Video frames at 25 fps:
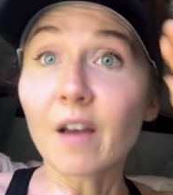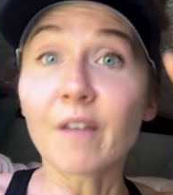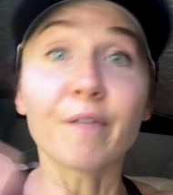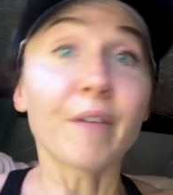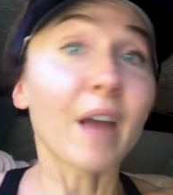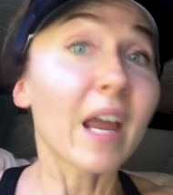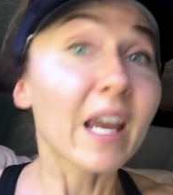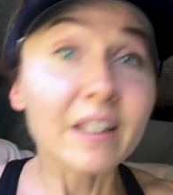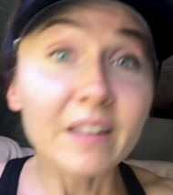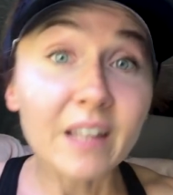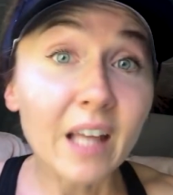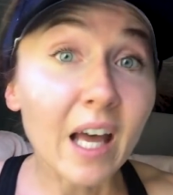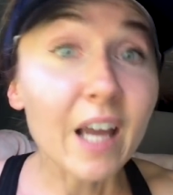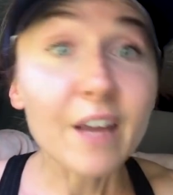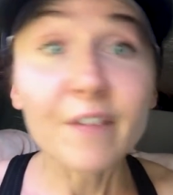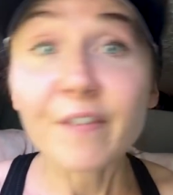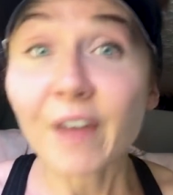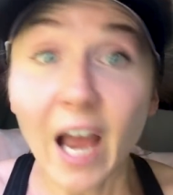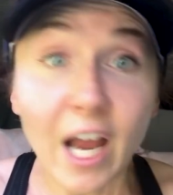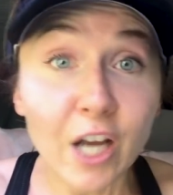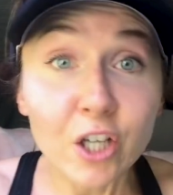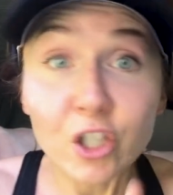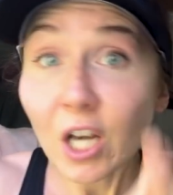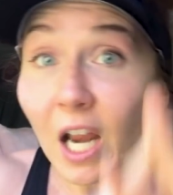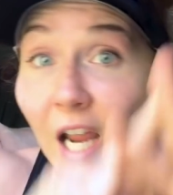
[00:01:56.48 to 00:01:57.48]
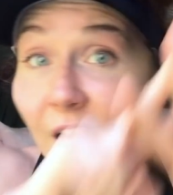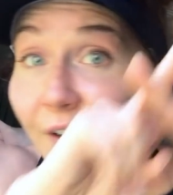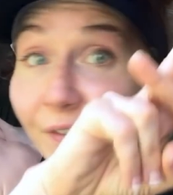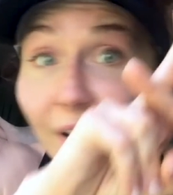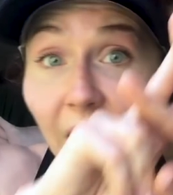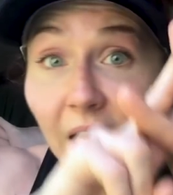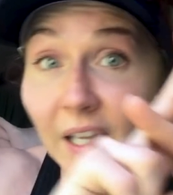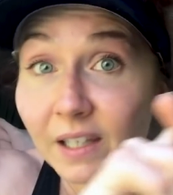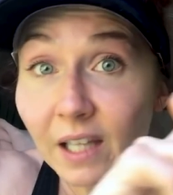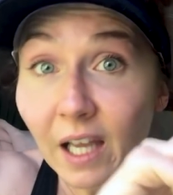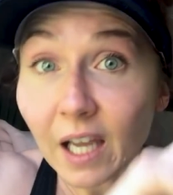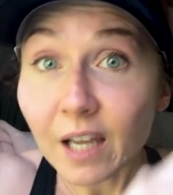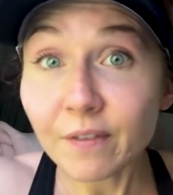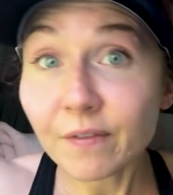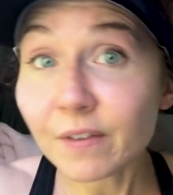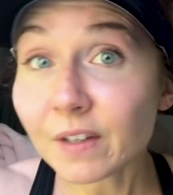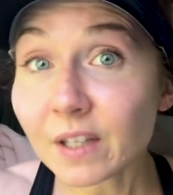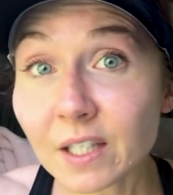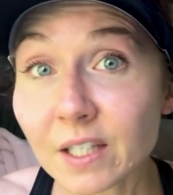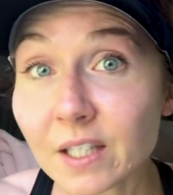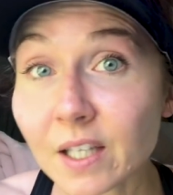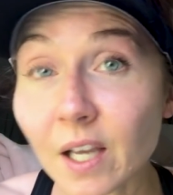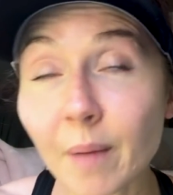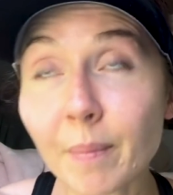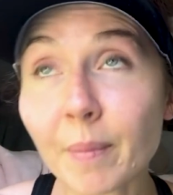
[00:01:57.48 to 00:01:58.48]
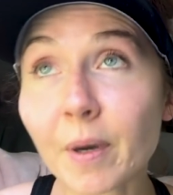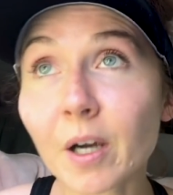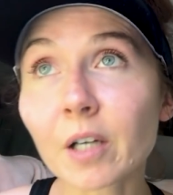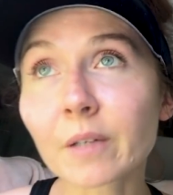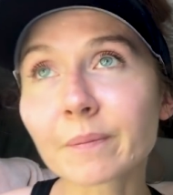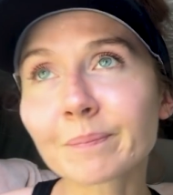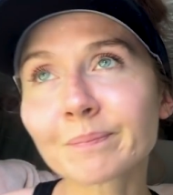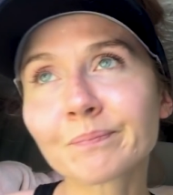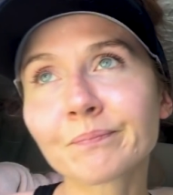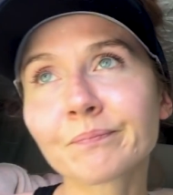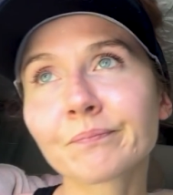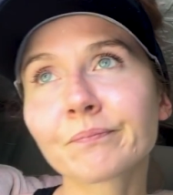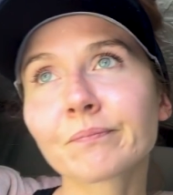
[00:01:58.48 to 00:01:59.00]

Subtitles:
van life, hashtag van life in the summer.